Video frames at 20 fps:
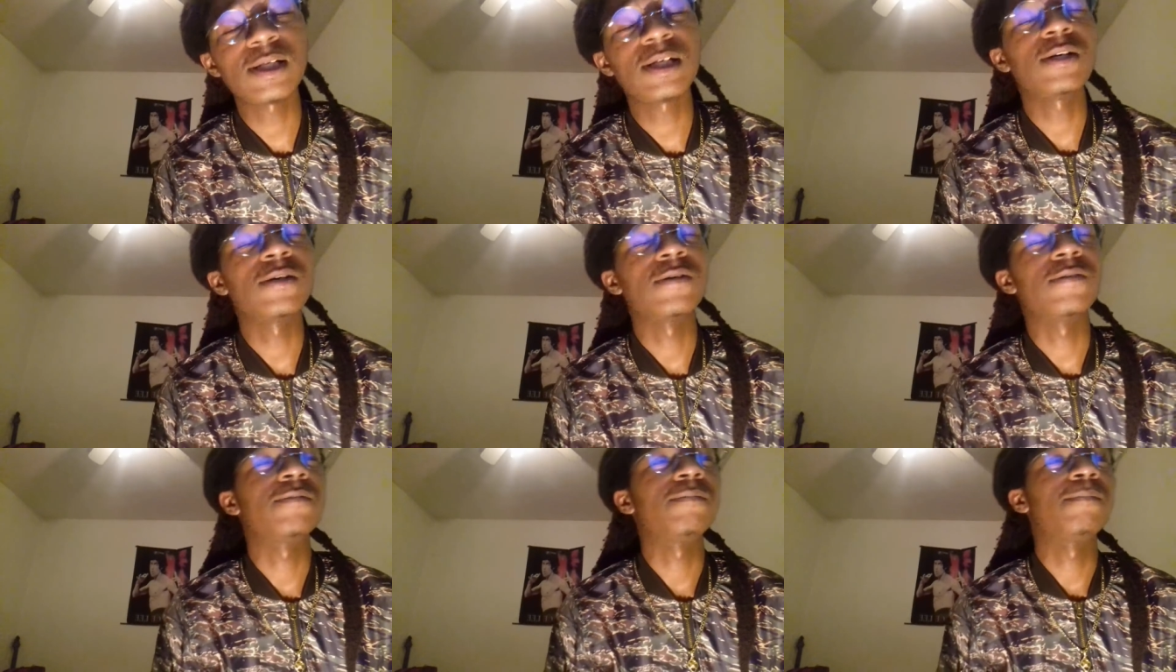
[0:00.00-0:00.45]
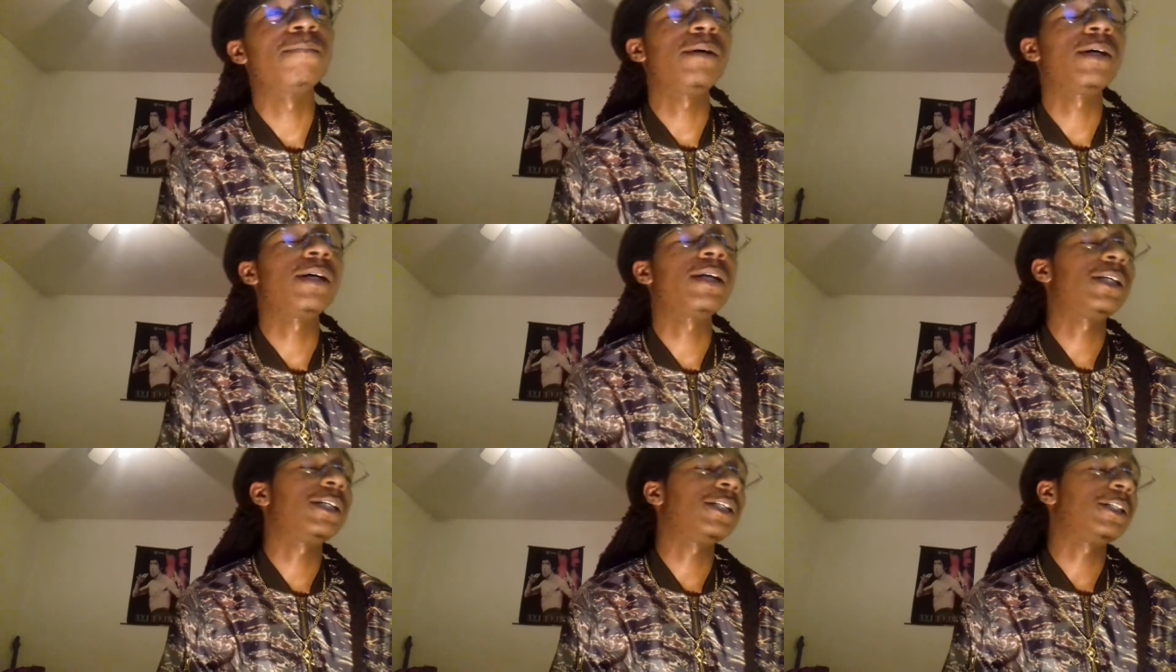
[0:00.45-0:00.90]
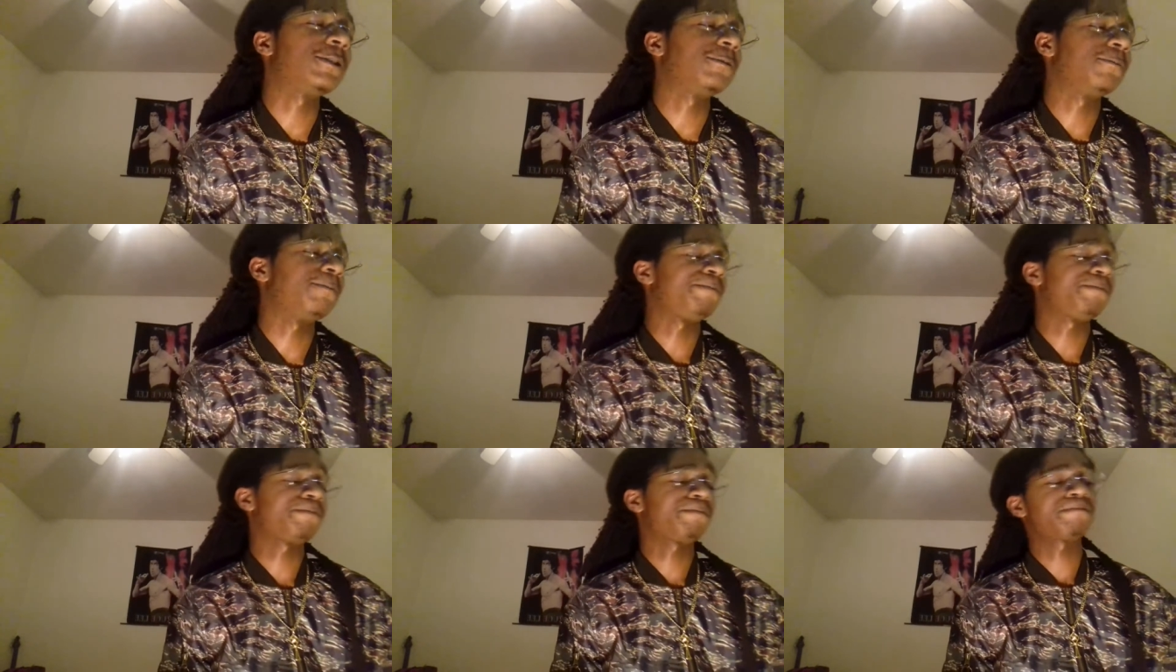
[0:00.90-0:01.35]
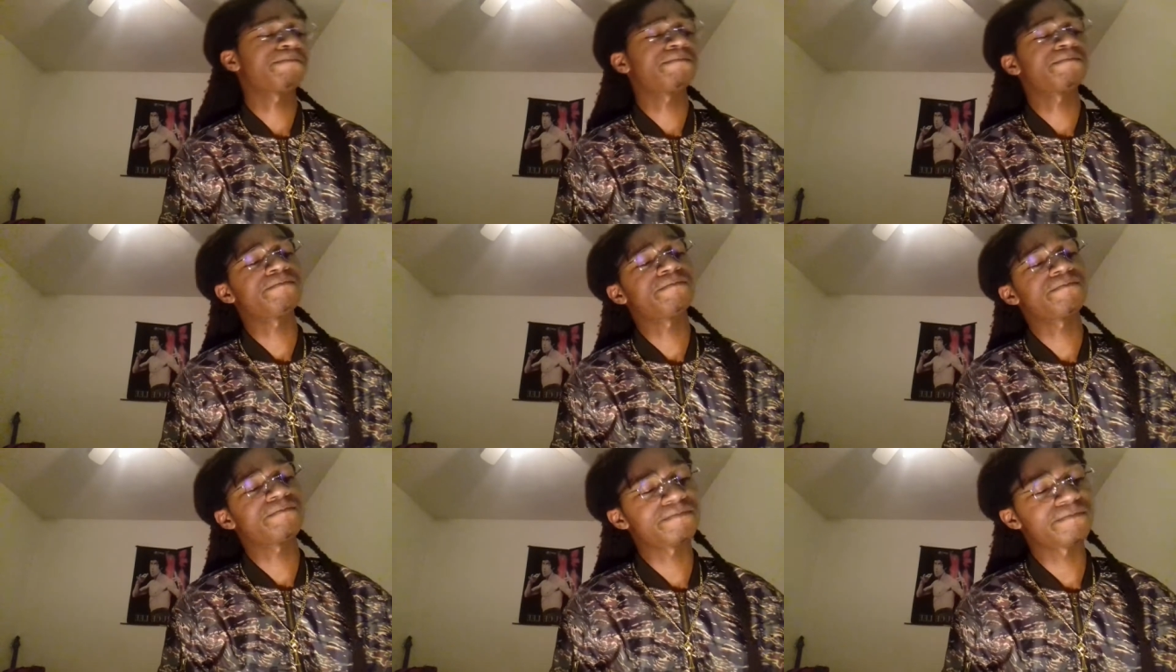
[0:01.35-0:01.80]
tough. But um,
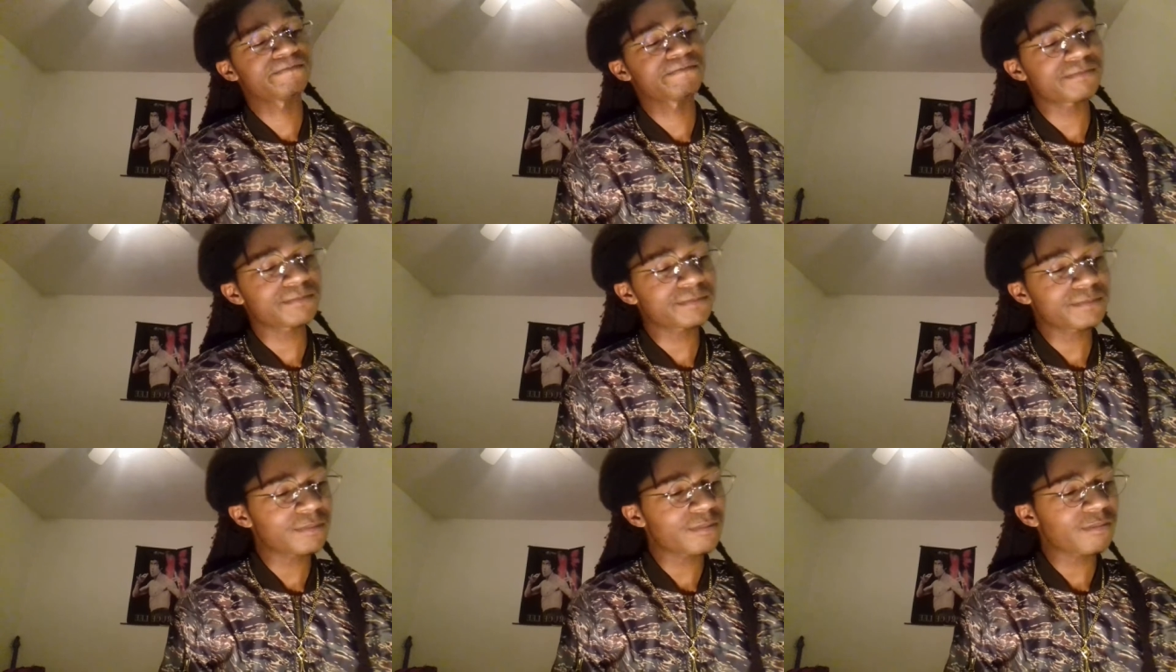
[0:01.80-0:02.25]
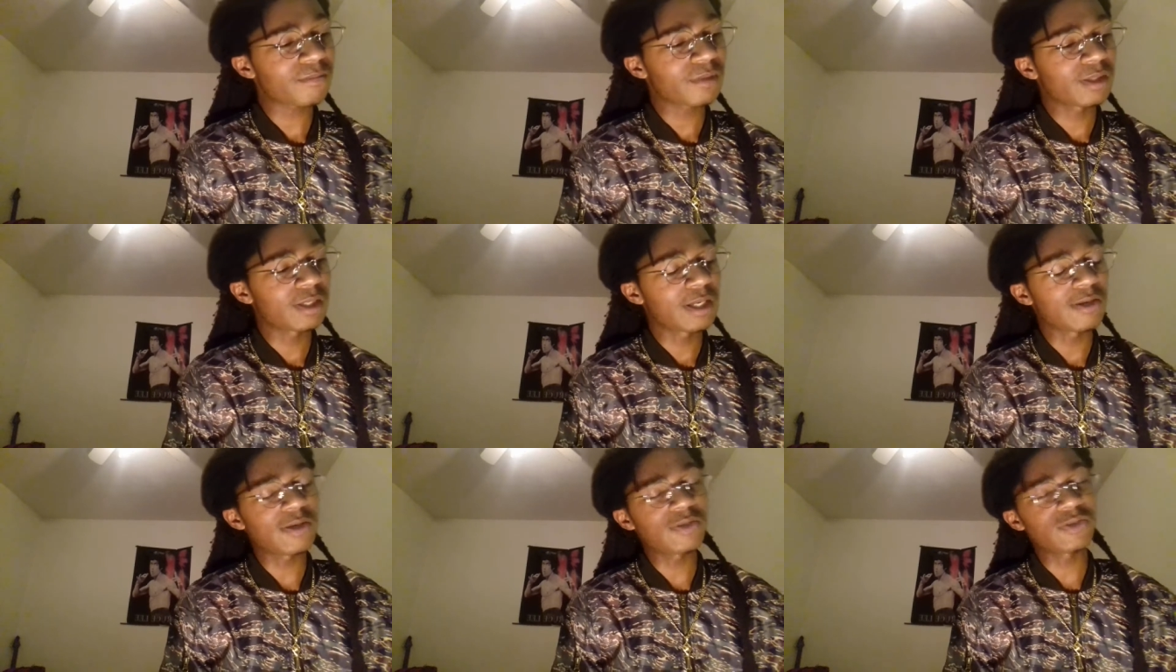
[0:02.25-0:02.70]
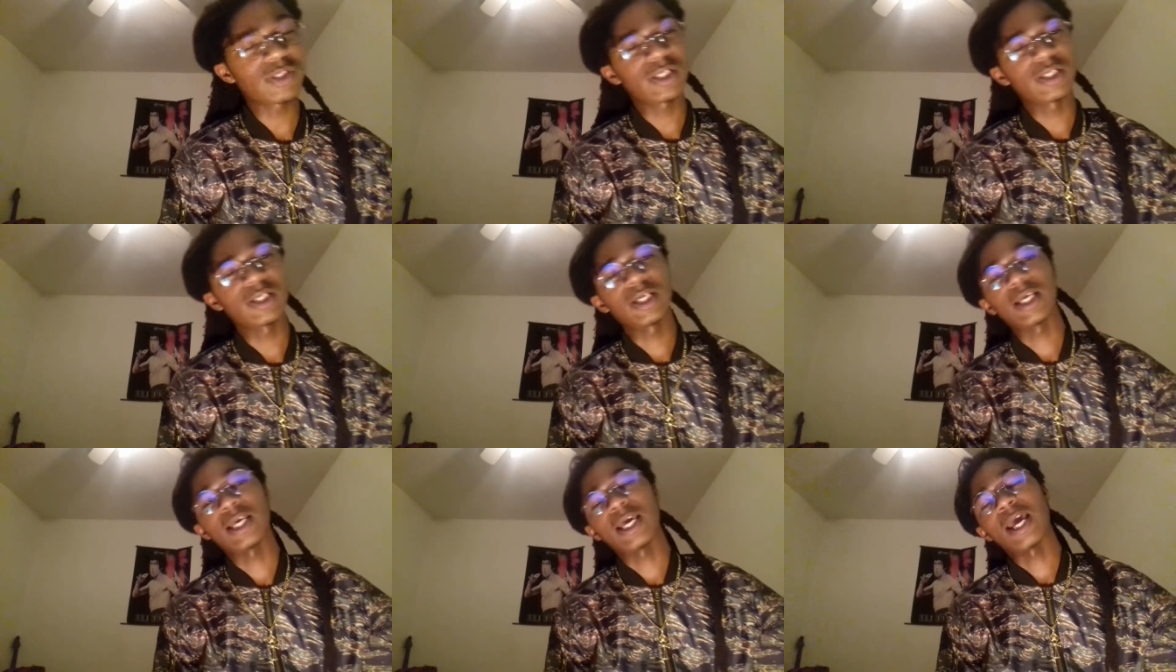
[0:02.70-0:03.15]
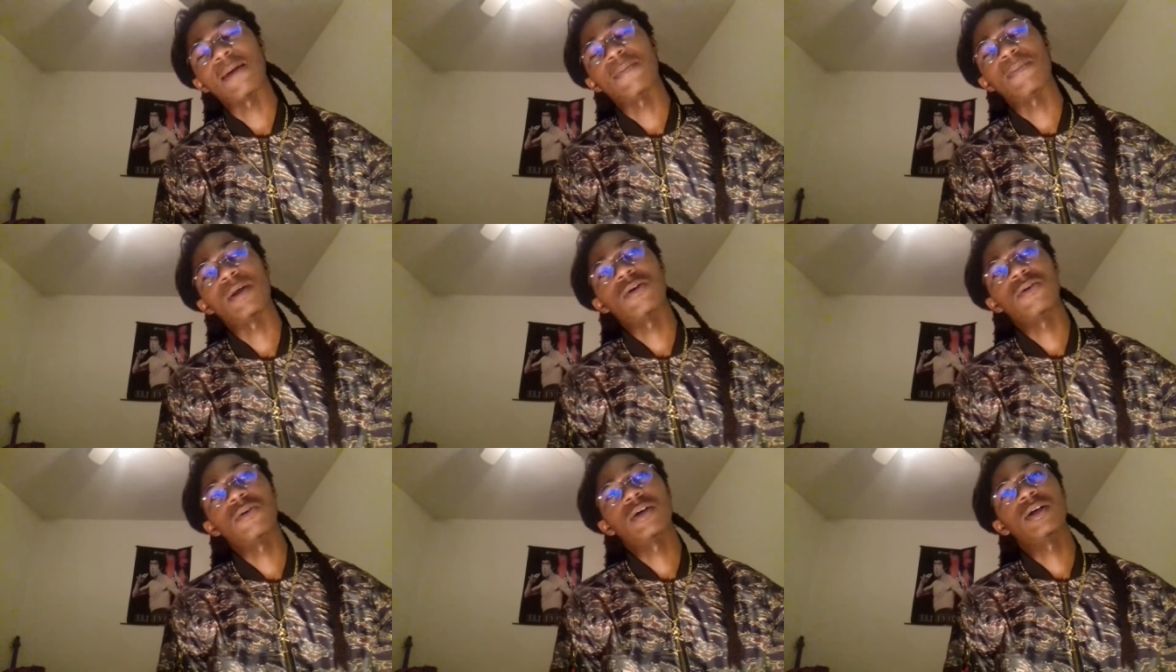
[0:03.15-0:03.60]
no, it was a good
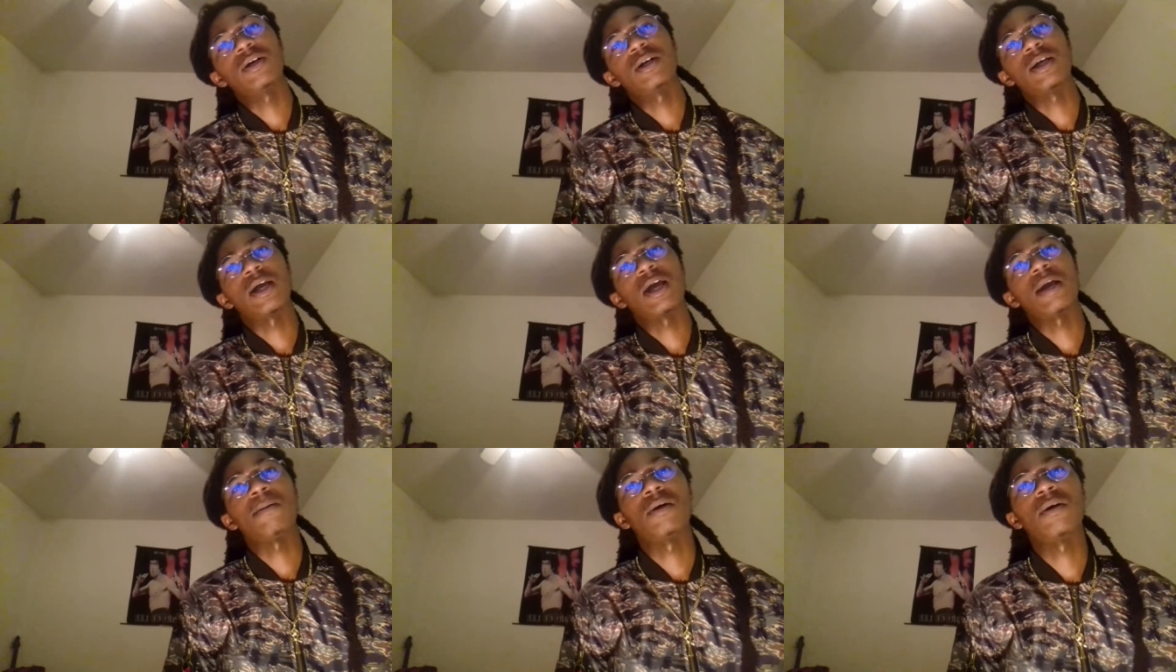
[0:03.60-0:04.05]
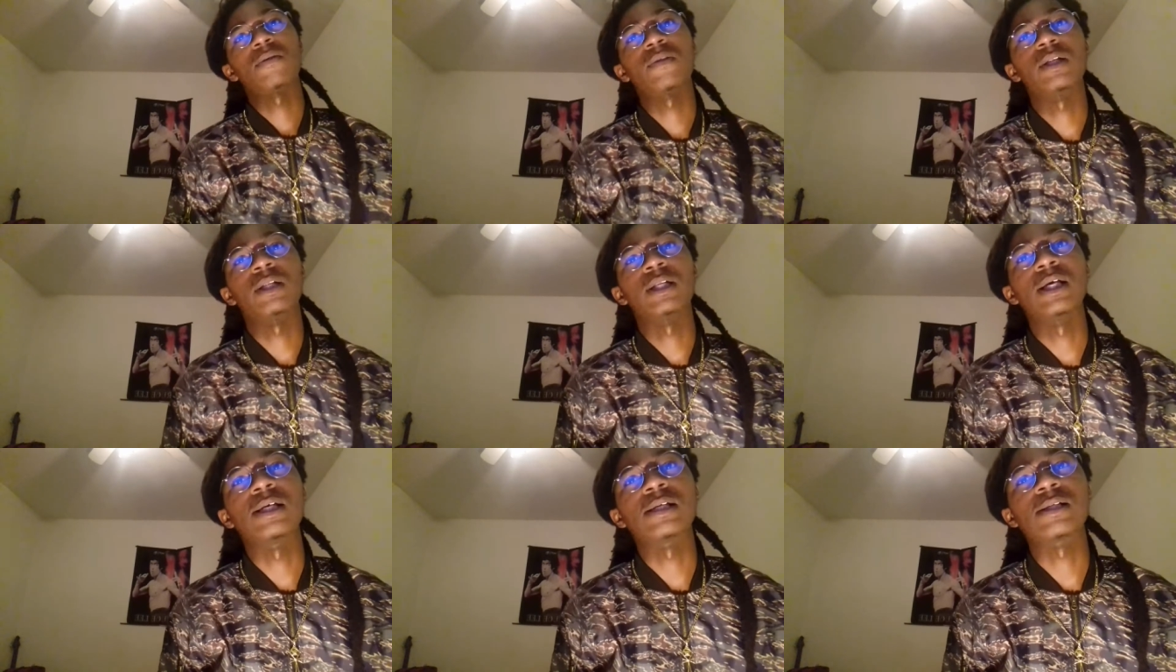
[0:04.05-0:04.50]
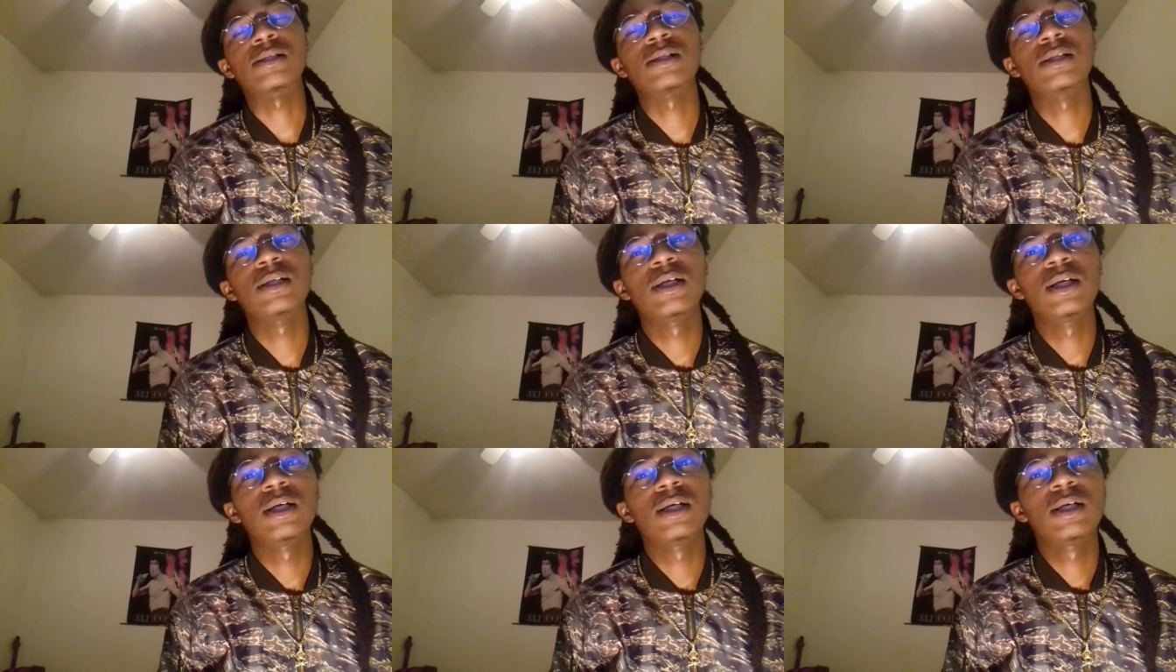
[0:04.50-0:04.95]
game though. Good game nonetheless.